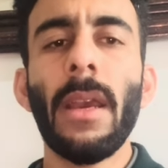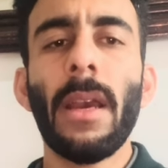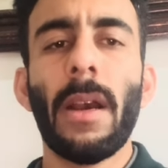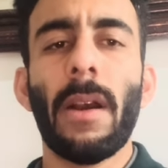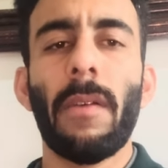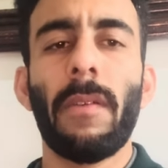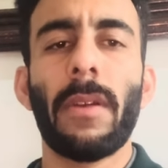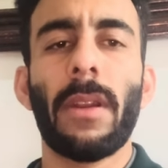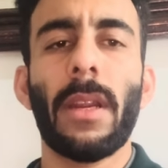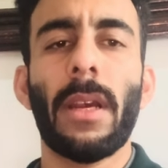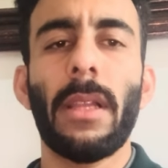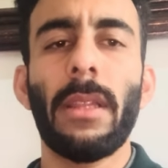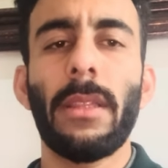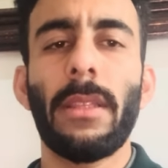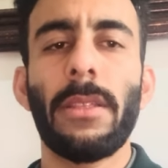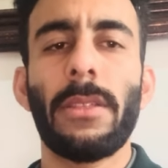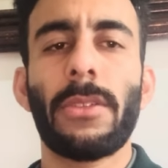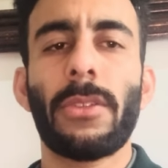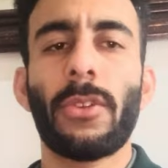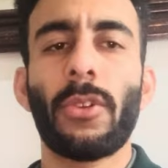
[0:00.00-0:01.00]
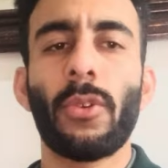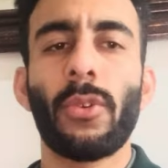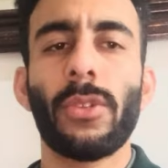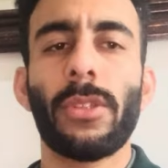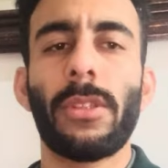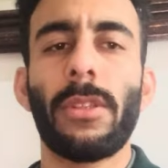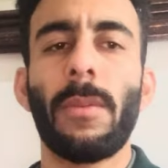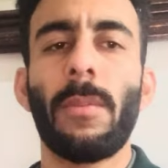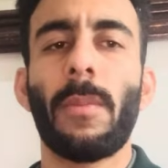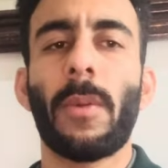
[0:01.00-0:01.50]
Overall, this
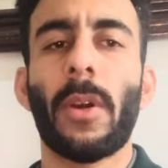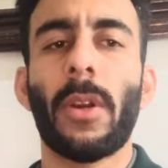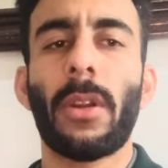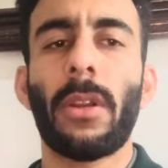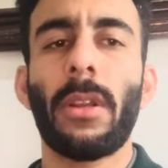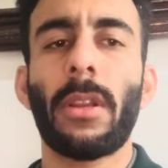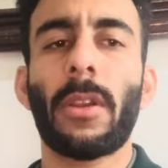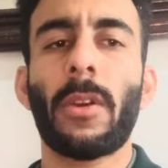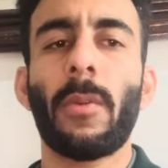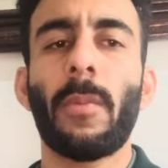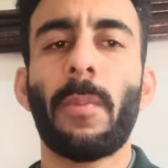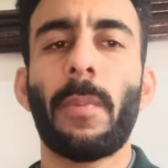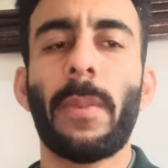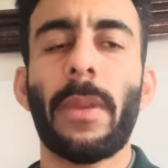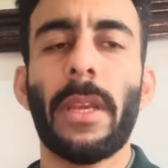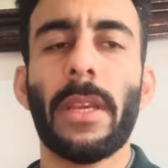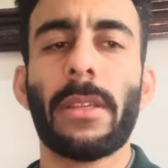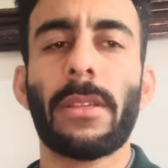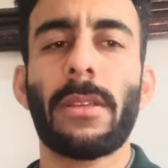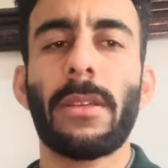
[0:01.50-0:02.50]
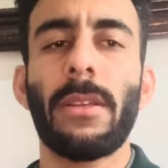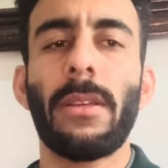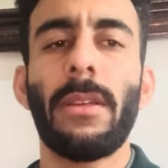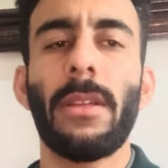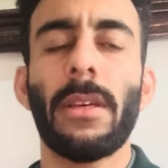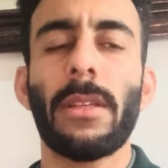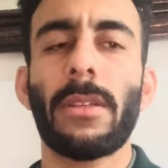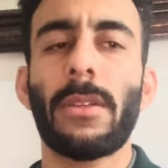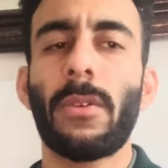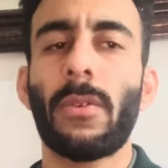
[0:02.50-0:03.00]
shows the model complexity
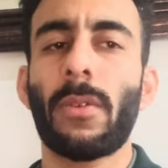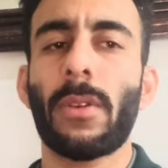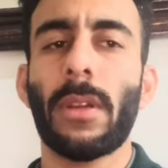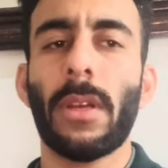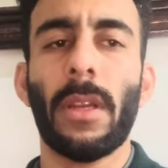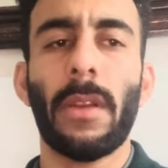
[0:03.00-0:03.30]
does not